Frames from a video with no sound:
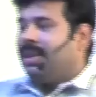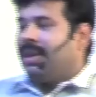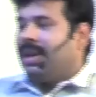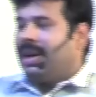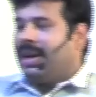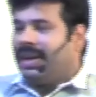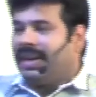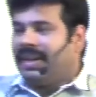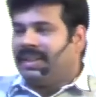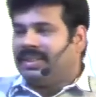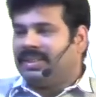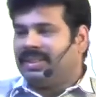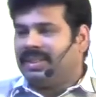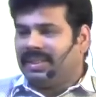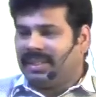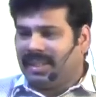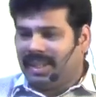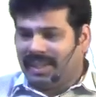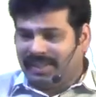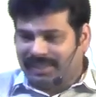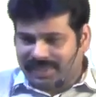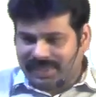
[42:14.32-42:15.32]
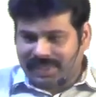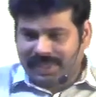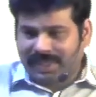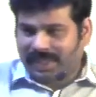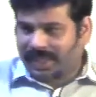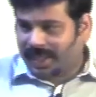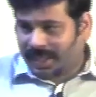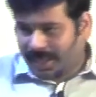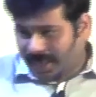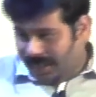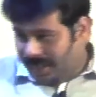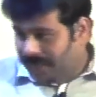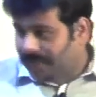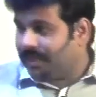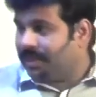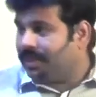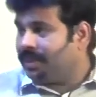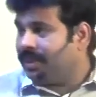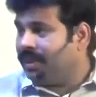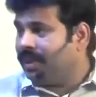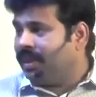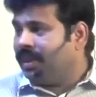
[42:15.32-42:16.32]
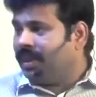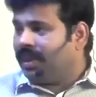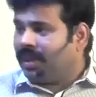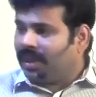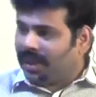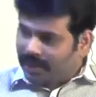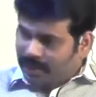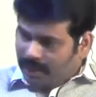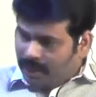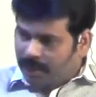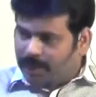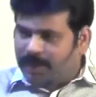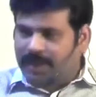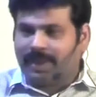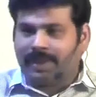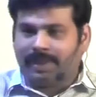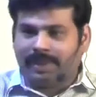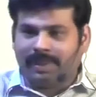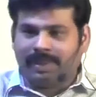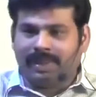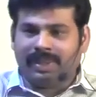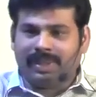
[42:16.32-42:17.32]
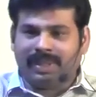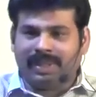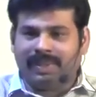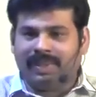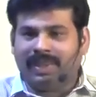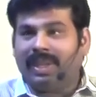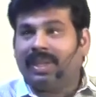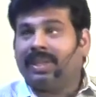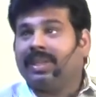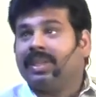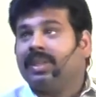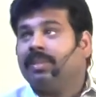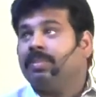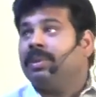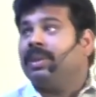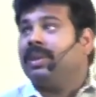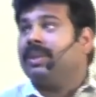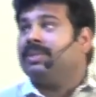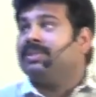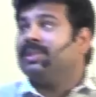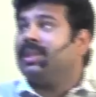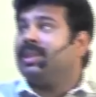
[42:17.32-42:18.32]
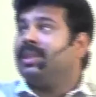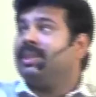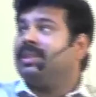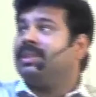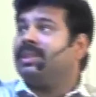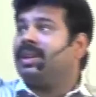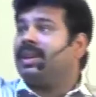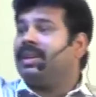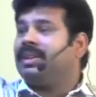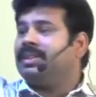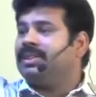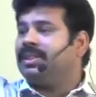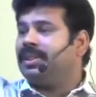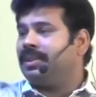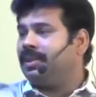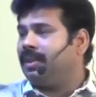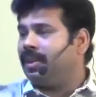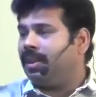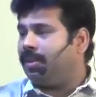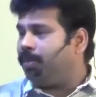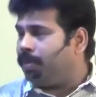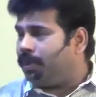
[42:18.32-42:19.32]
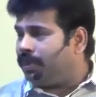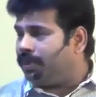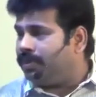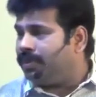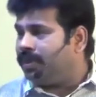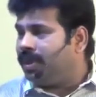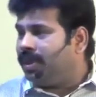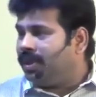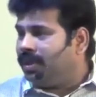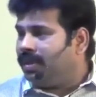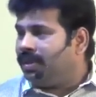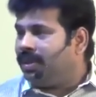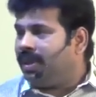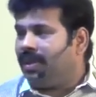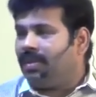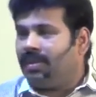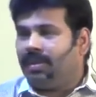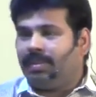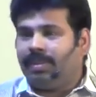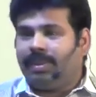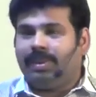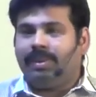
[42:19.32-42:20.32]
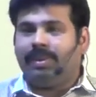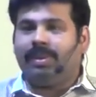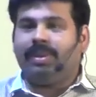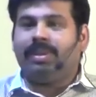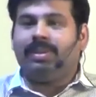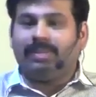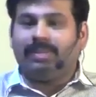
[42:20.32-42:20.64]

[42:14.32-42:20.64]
arranged in the left side corner. It will be there only. They will not keep it once again in the right side top. There will be no